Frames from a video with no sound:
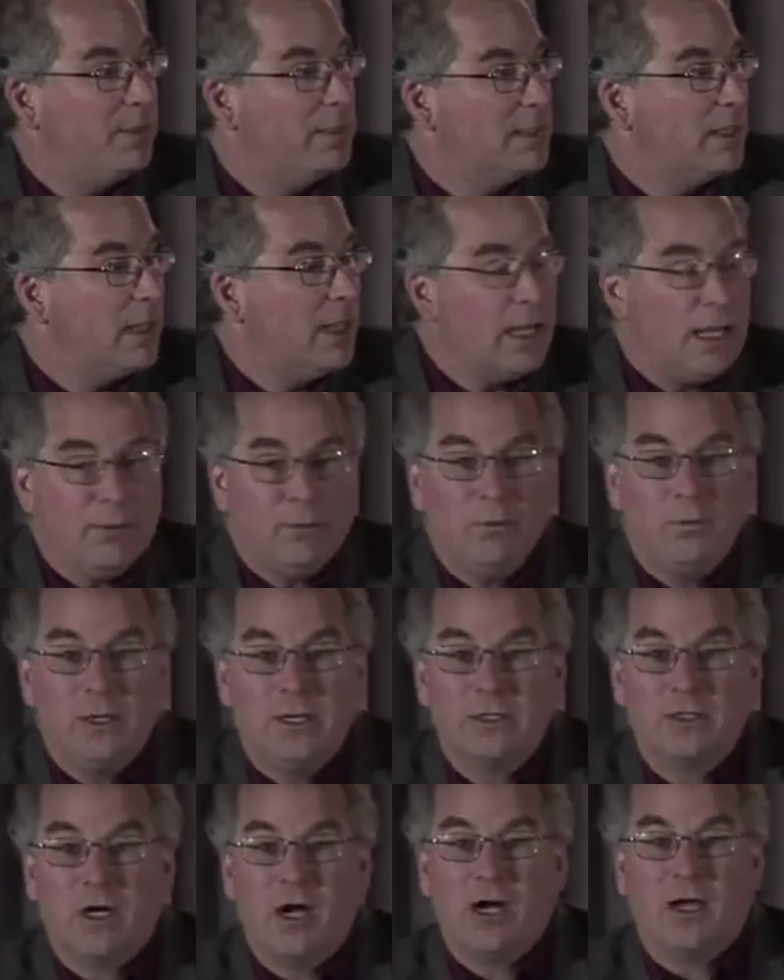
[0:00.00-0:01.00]
But today I
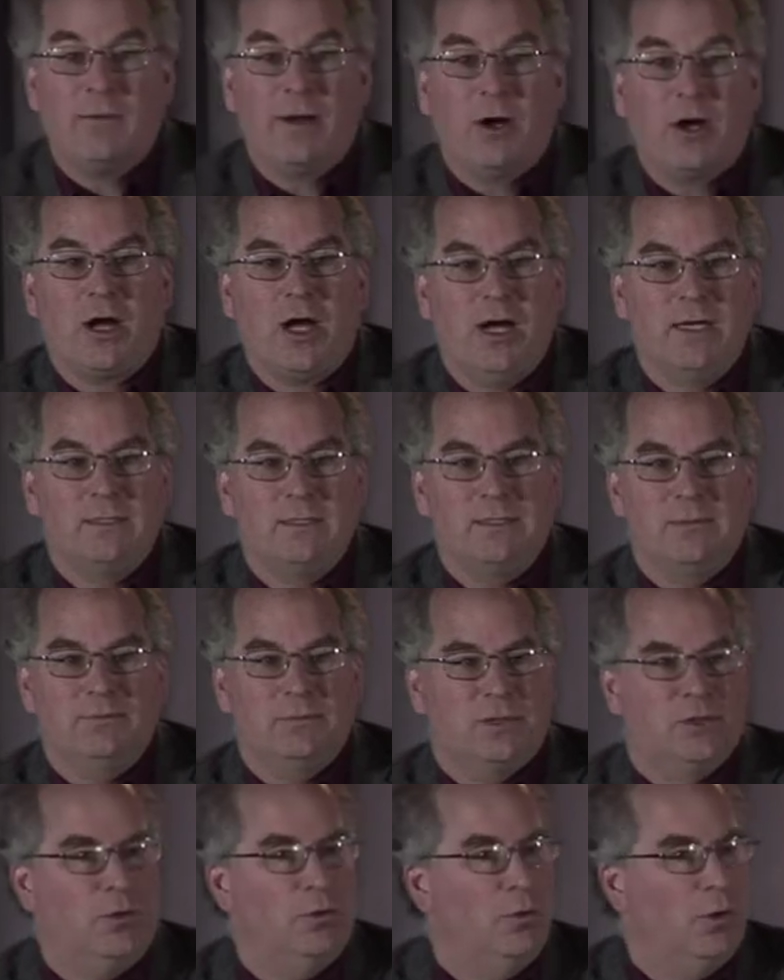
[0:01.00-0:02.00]
want to talk about custom
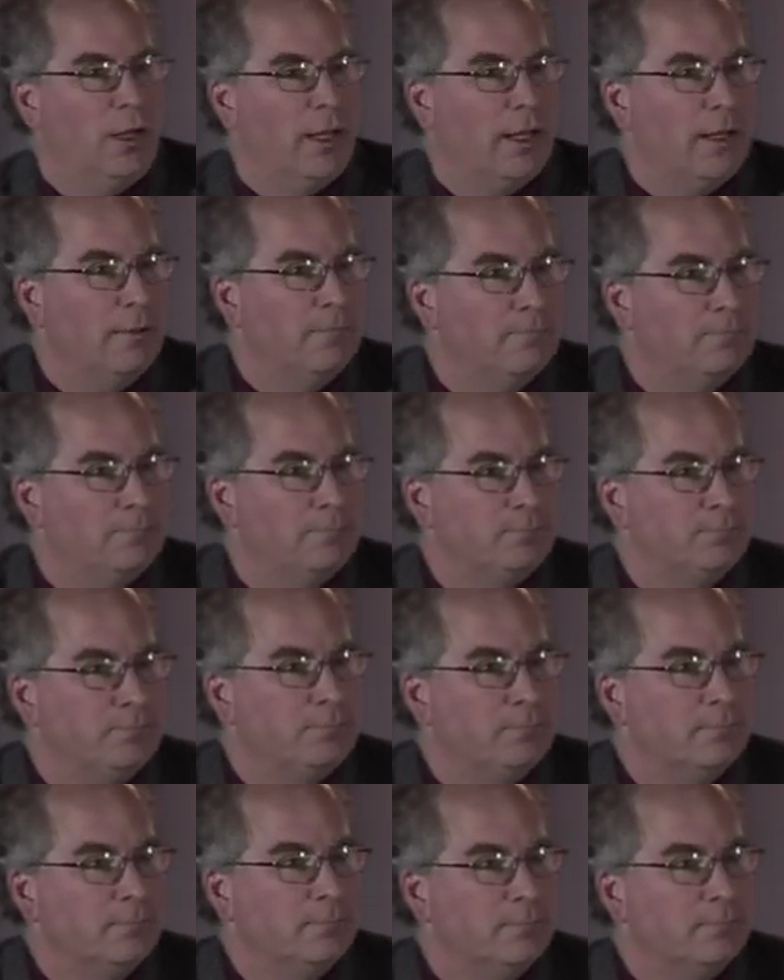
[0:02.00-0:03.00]
schooling.
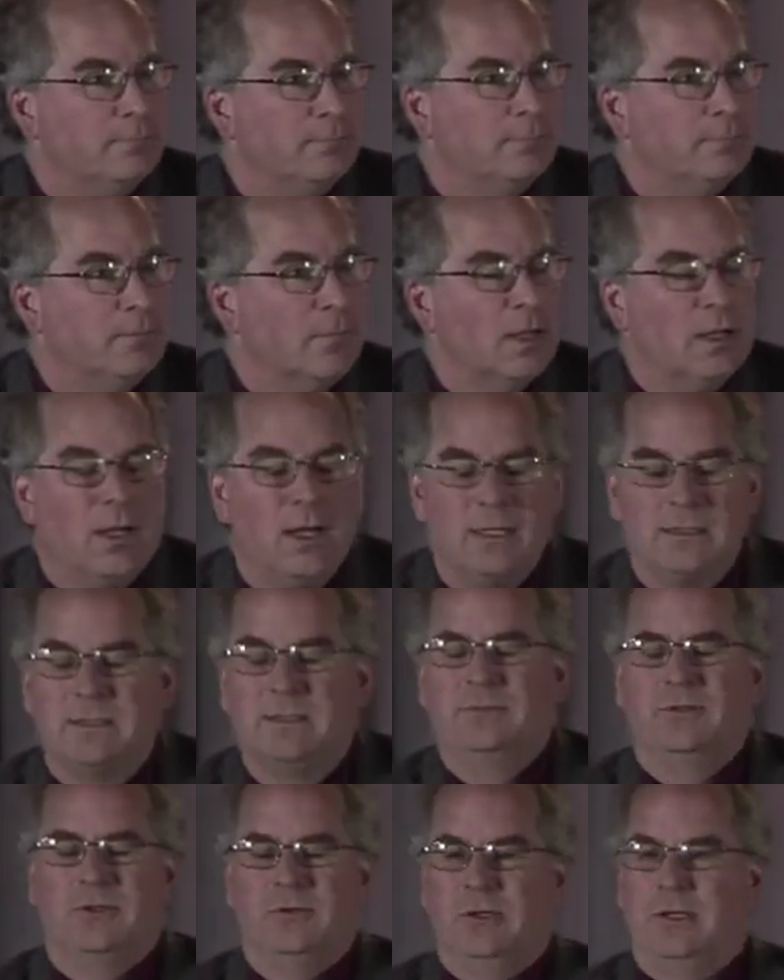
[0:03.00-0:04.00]

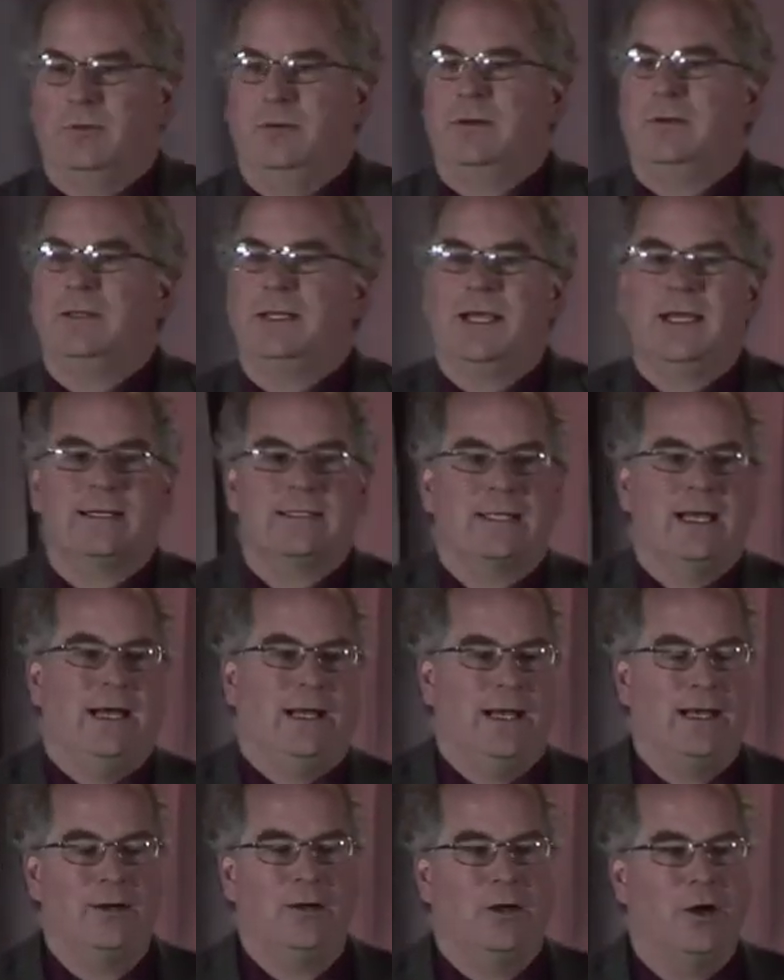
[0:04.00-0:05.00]
Custom schooling, well, what the heck's
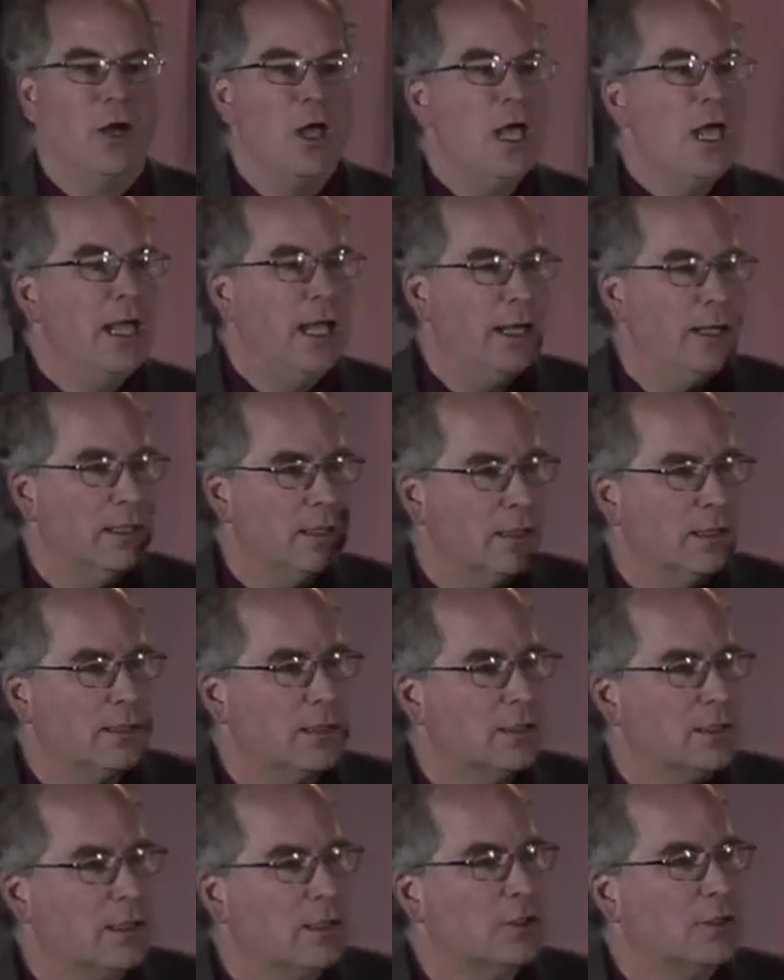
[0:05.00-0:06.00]
that? I don't know. It's
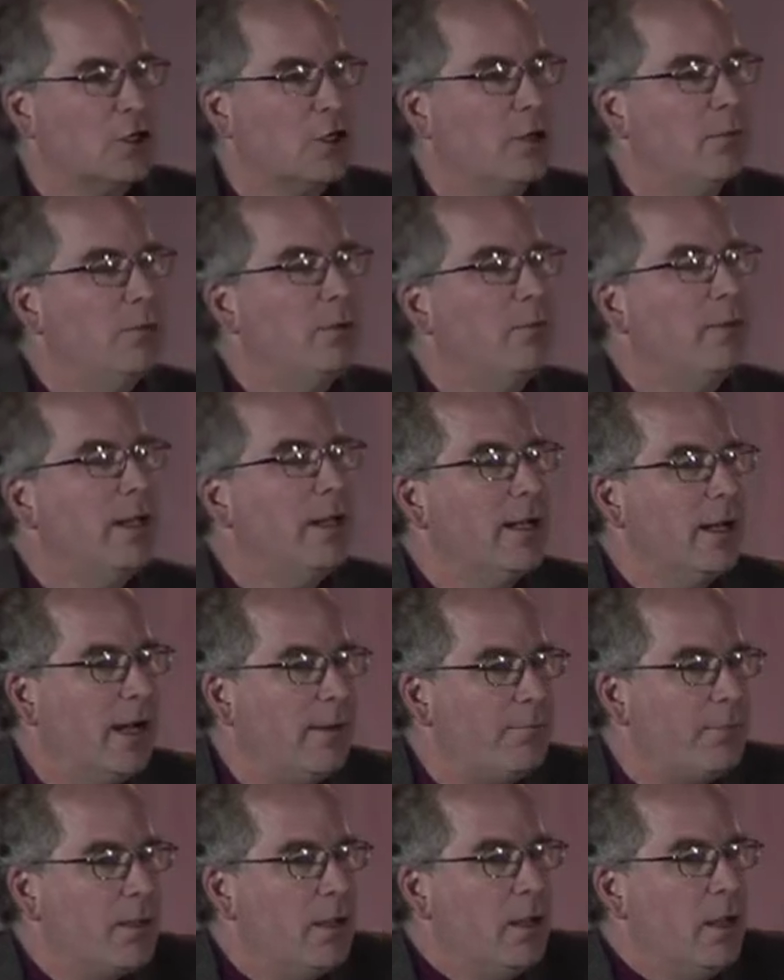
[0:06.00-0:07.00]
a term we made
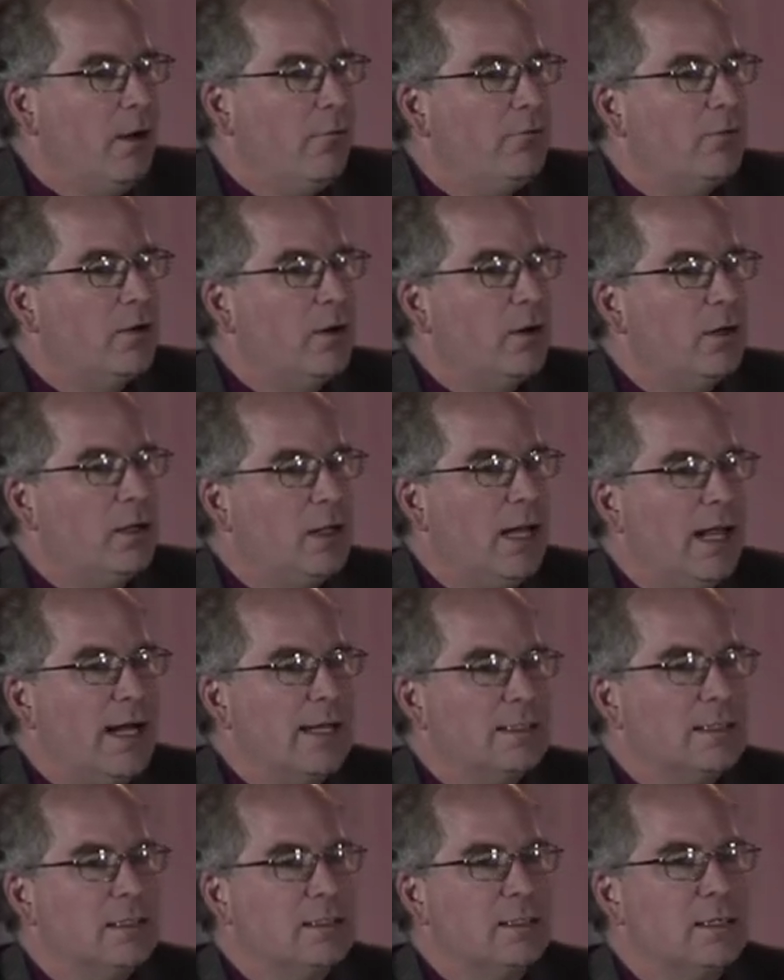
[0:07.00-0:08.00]
up for
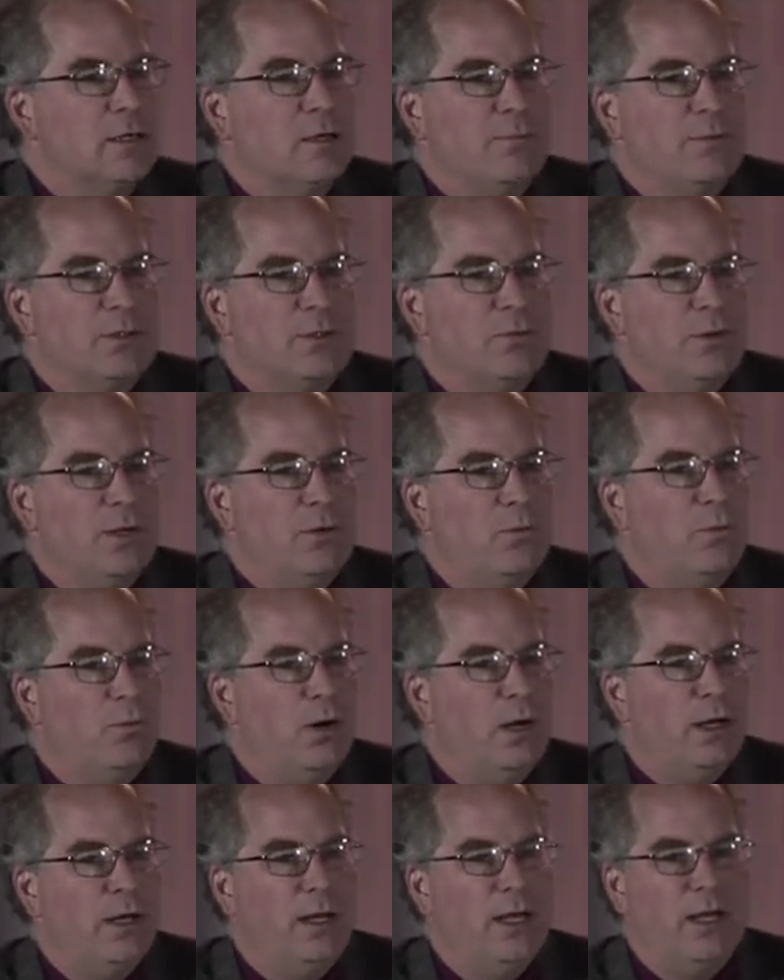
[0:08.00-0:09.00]
classes that are between
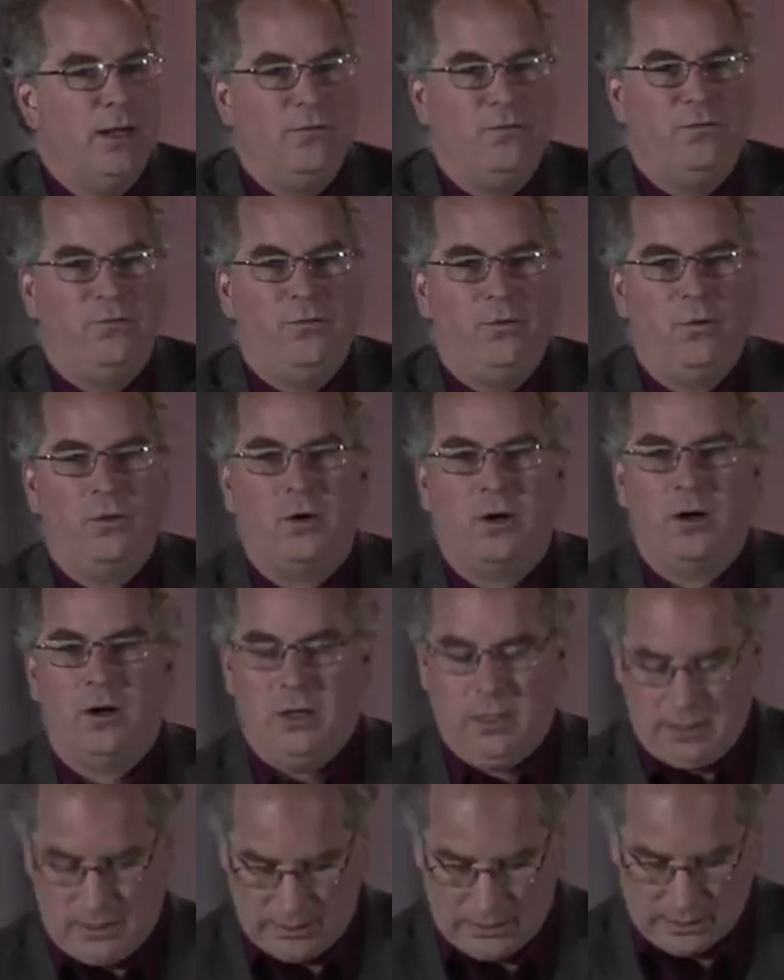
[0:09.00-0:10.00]
1 and 4
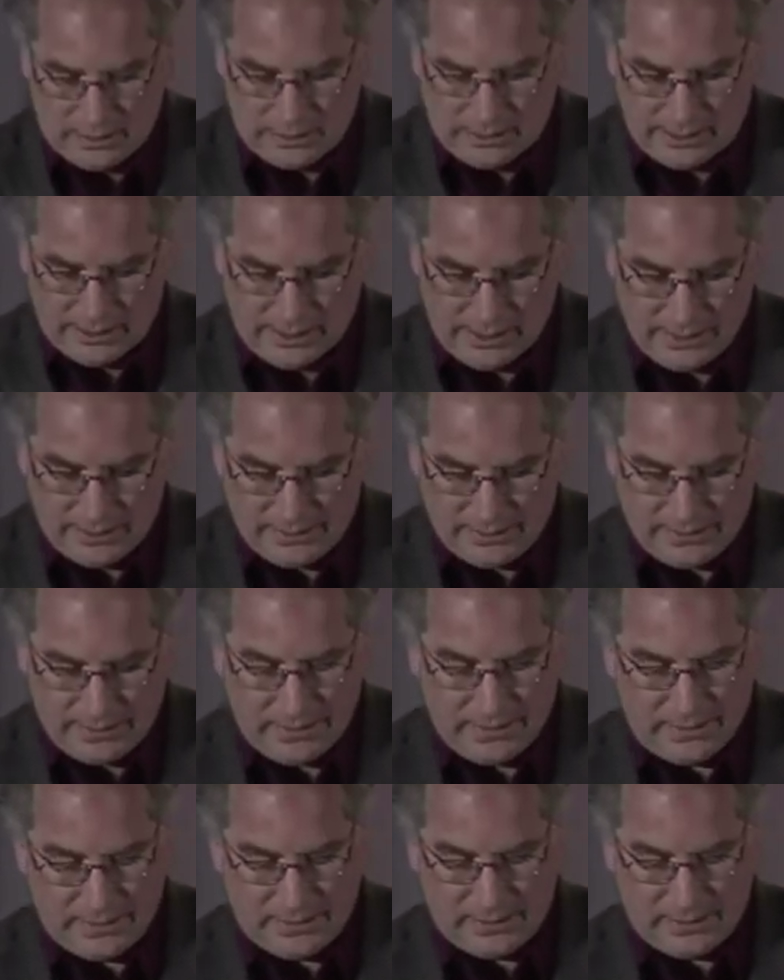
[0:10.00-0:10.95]
kids in